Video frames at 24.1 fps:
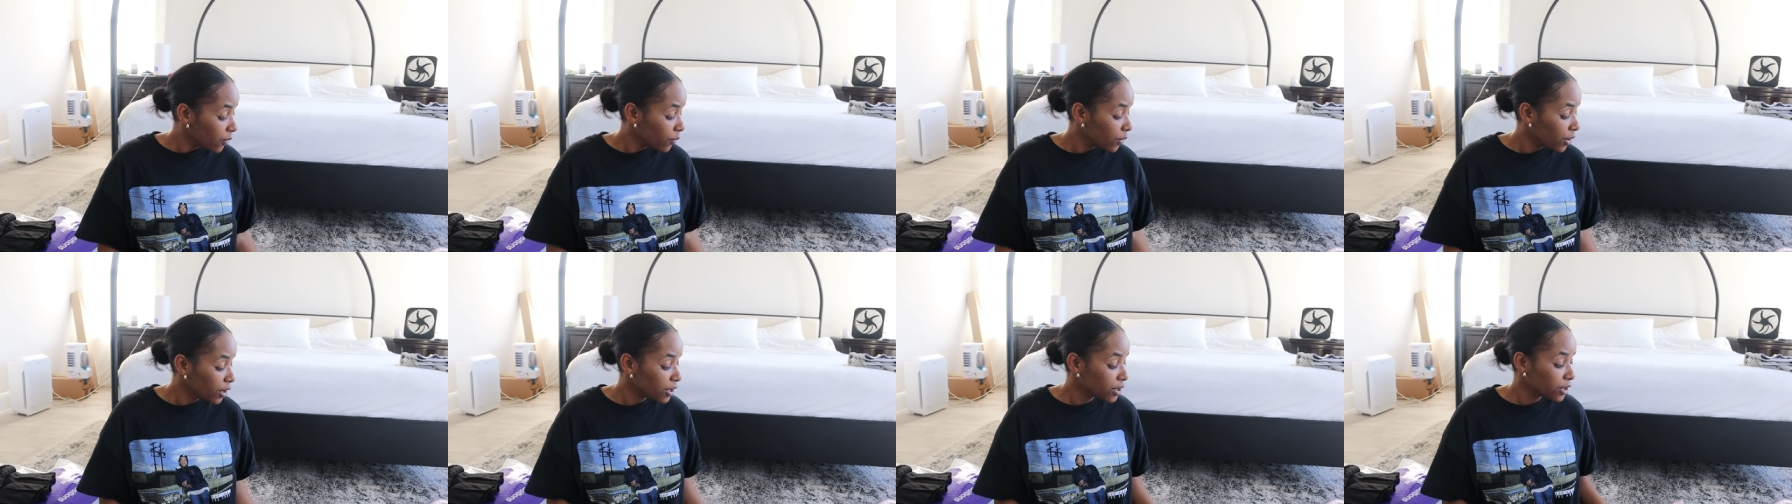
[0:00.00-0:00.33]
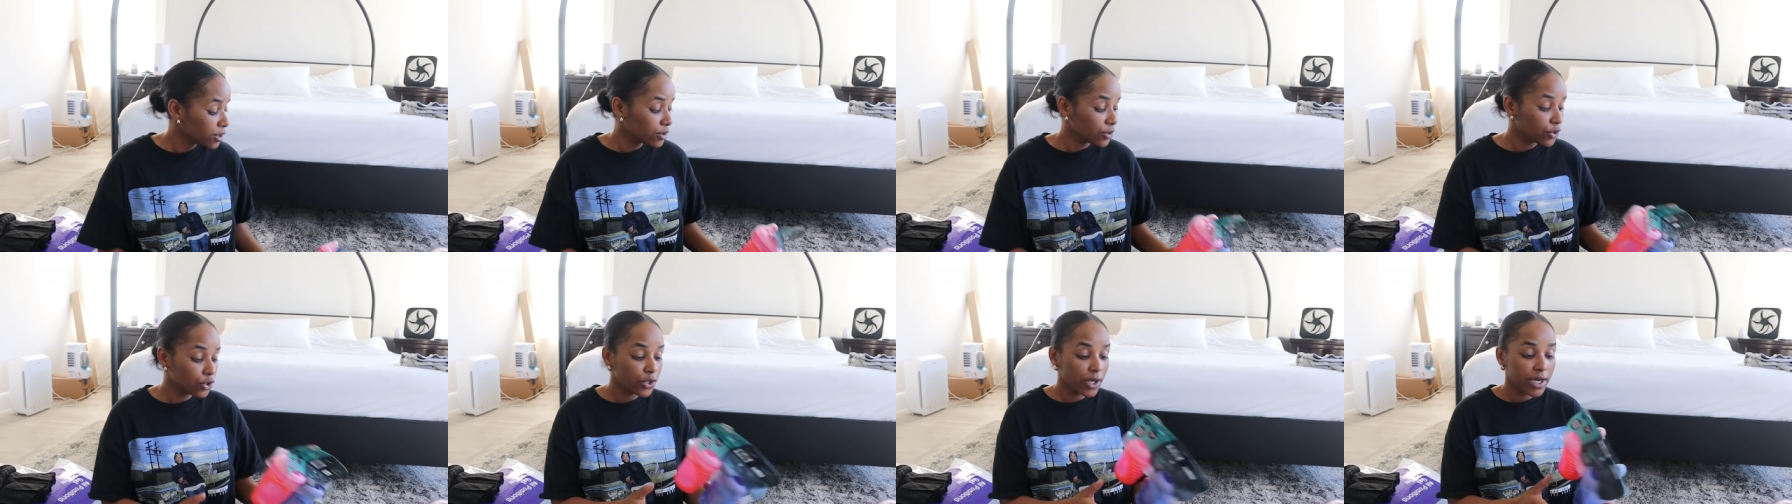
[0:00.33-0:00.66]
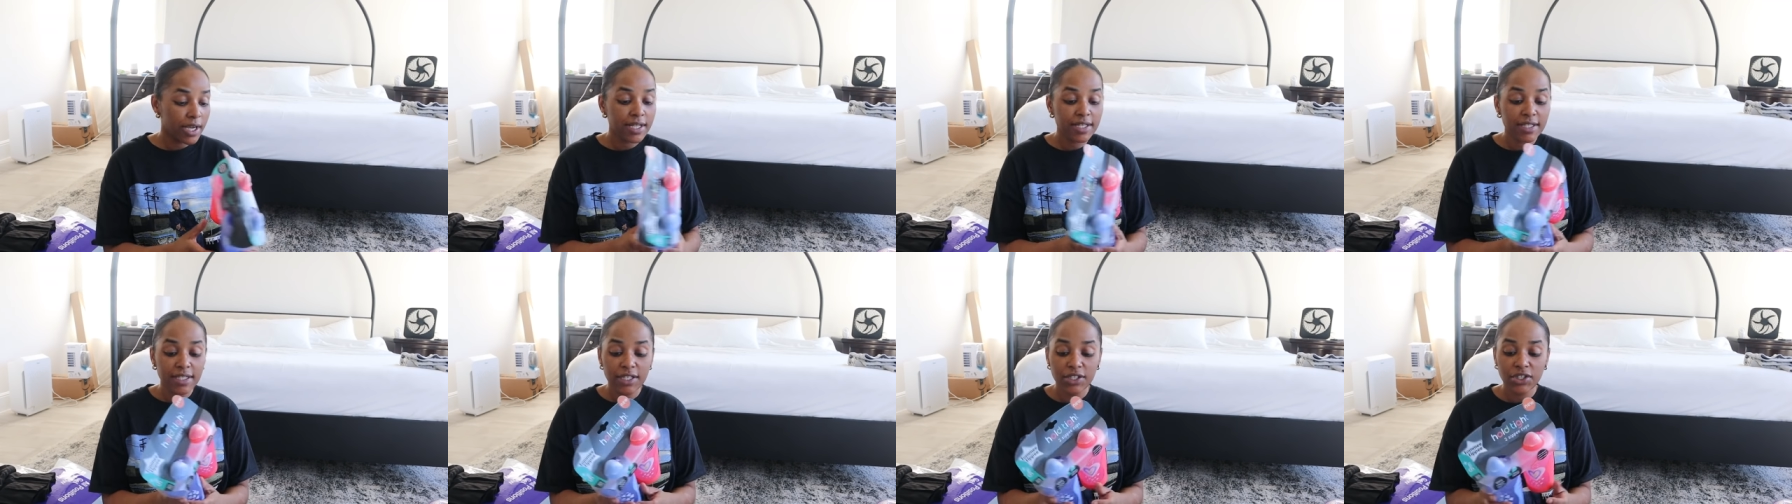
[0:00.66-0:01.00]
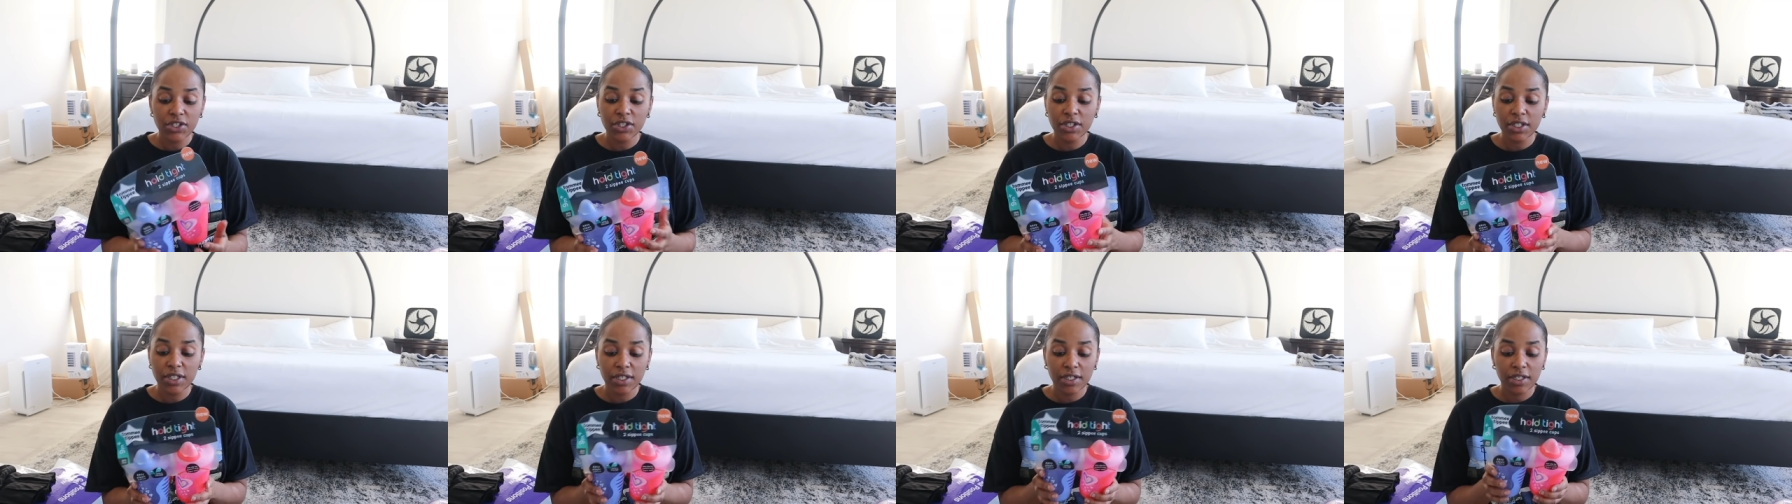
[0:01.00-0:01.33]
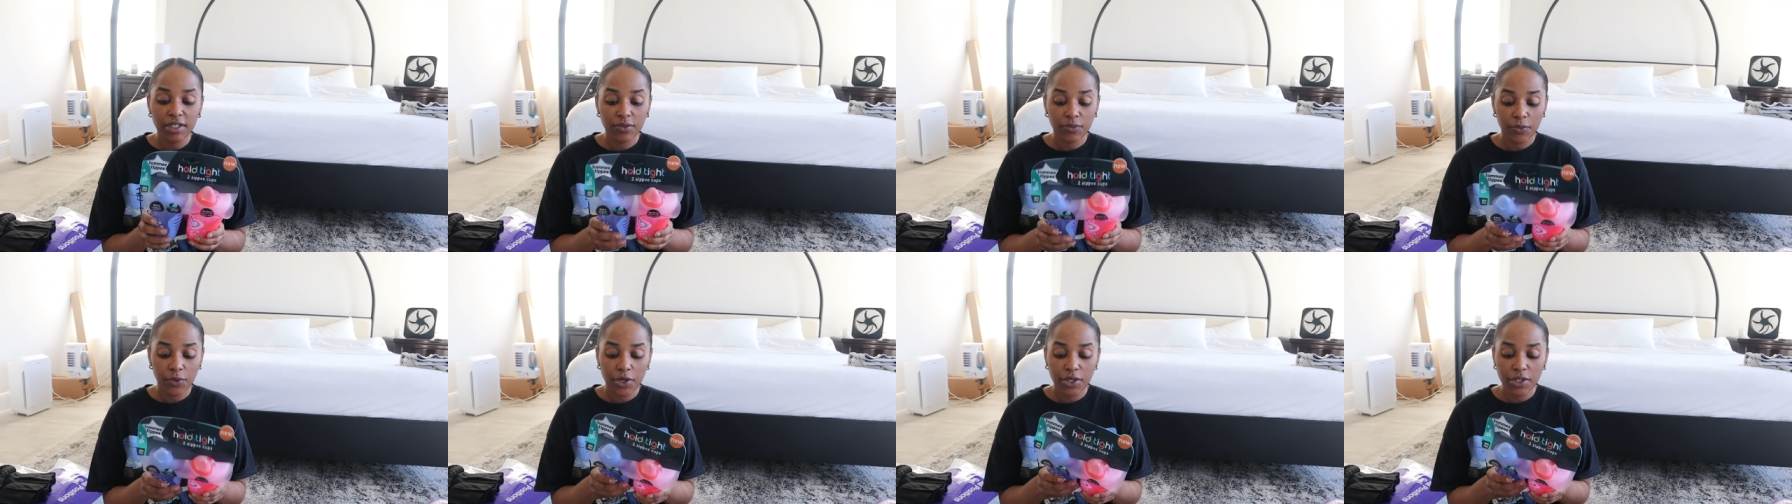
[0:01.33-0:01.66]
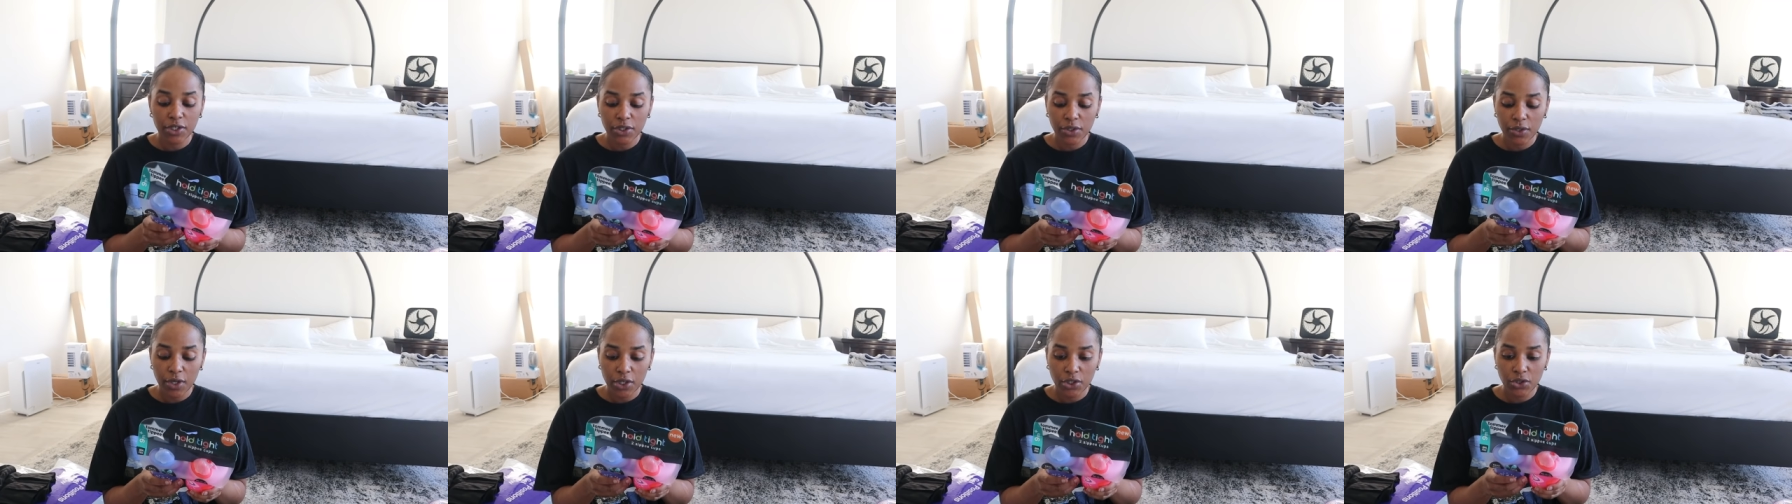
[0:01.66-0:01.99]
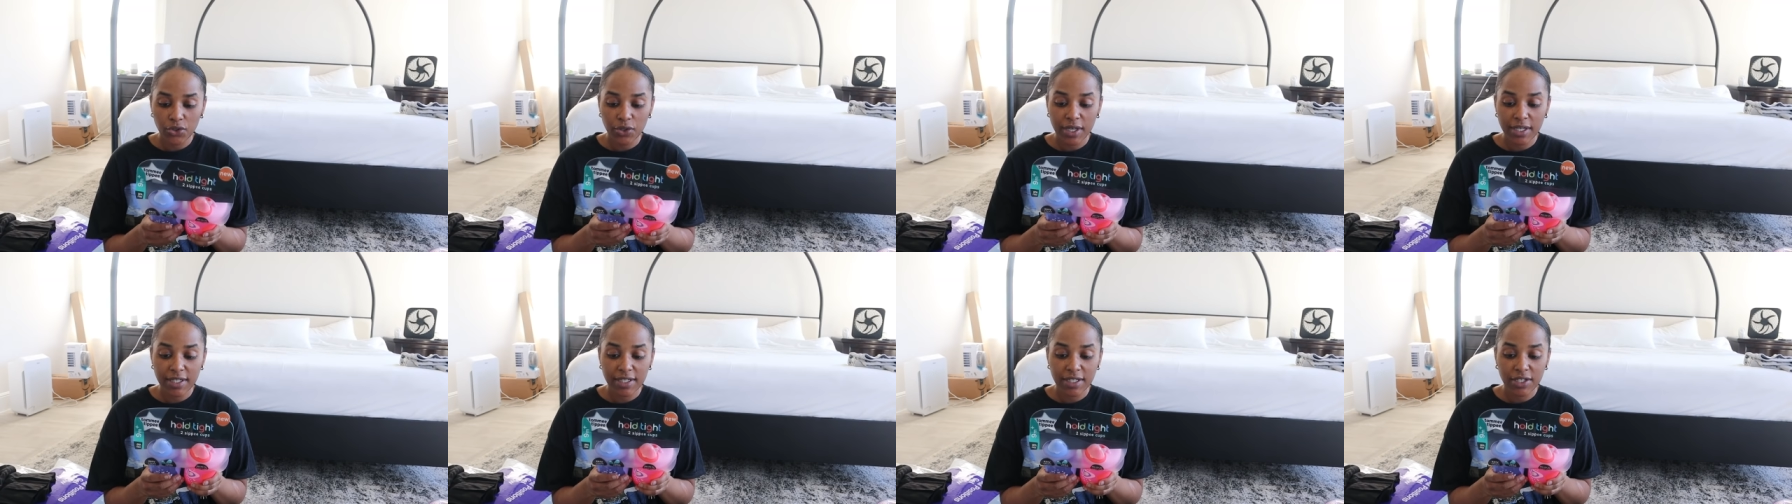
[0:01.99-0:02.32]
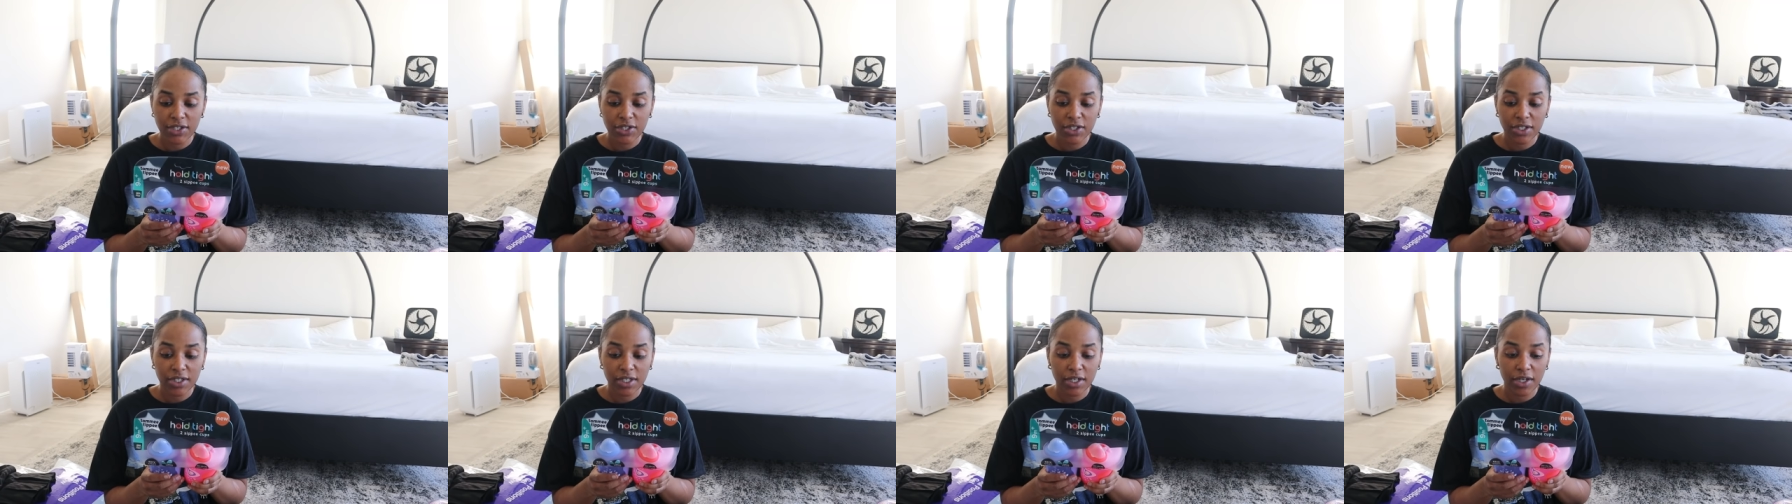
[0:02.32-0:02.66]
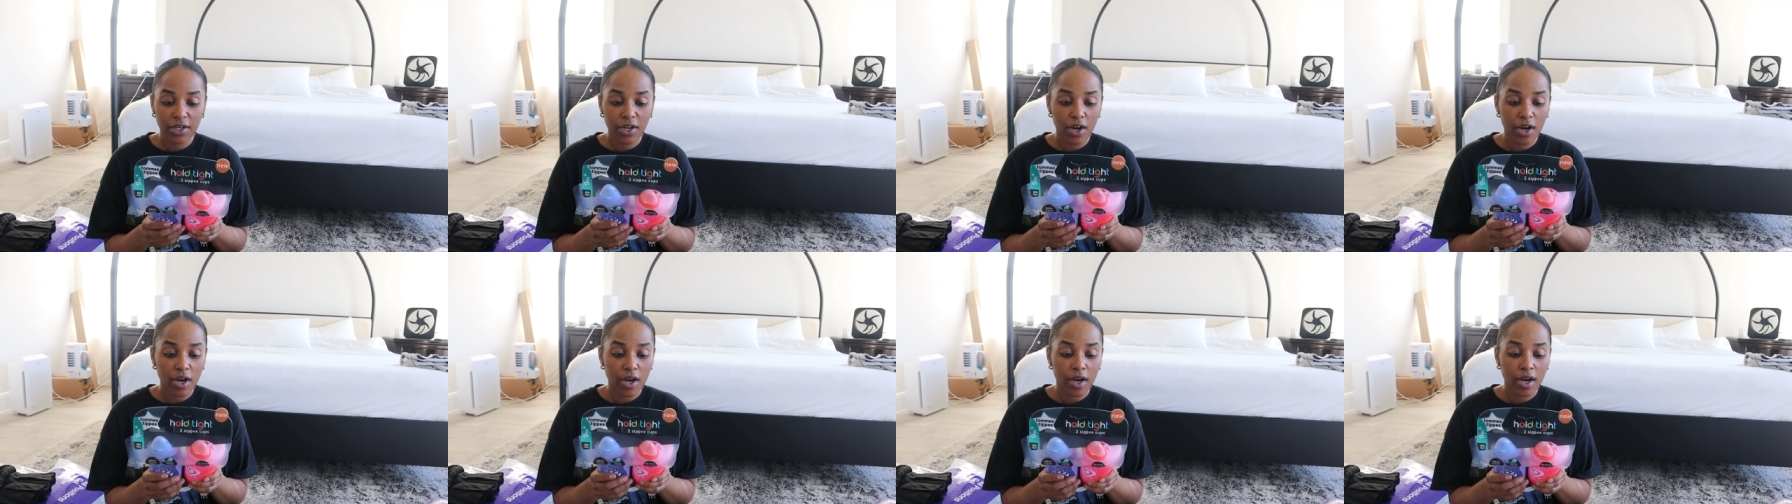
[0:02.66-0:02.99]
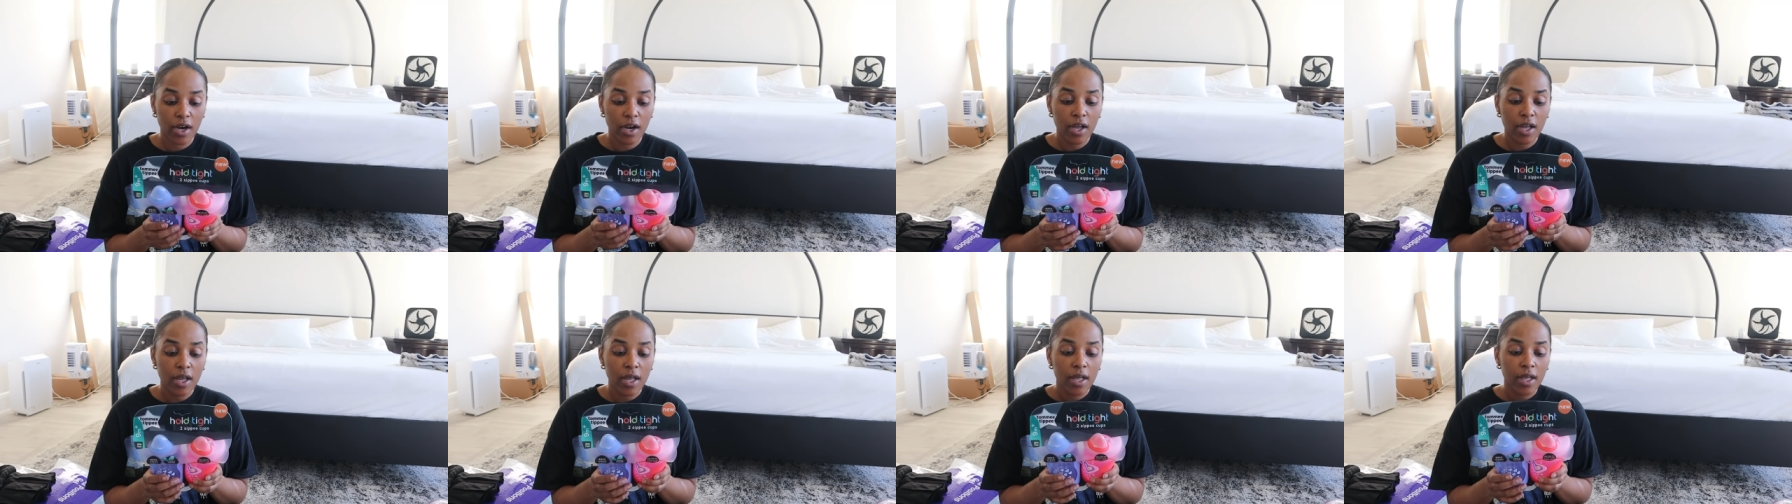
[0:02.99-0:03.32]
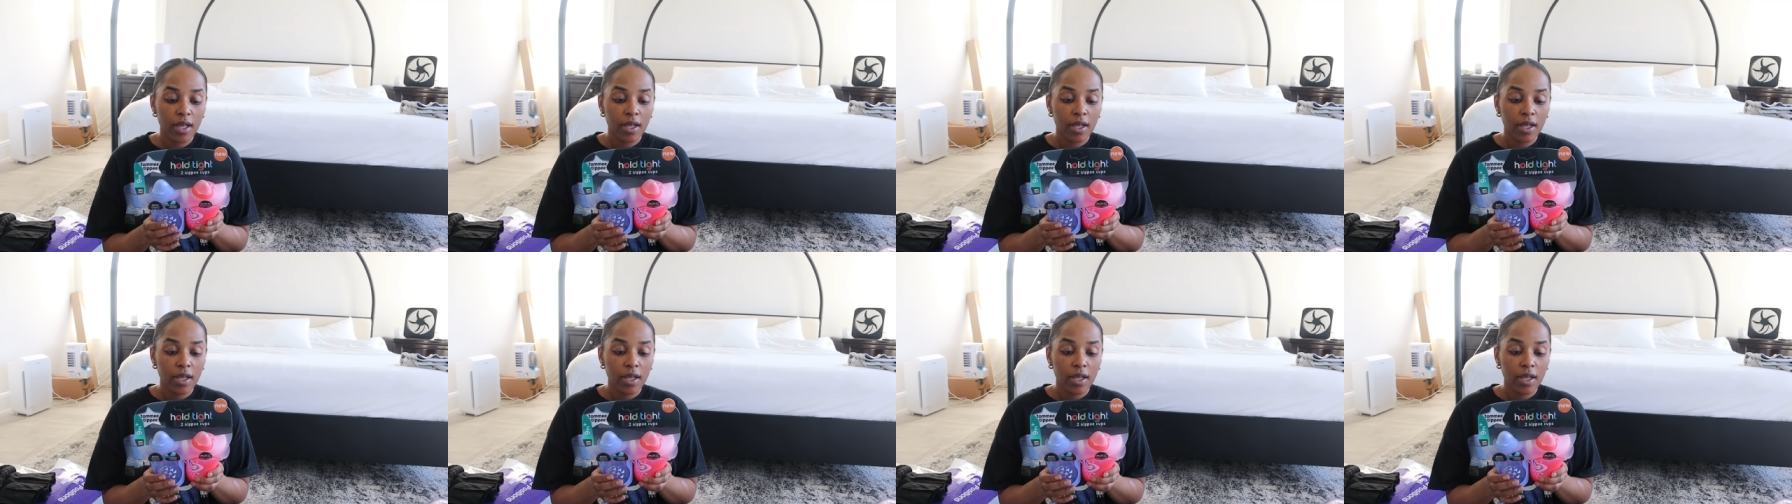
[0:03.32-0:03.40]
We're transitioning we're going to start transitioning her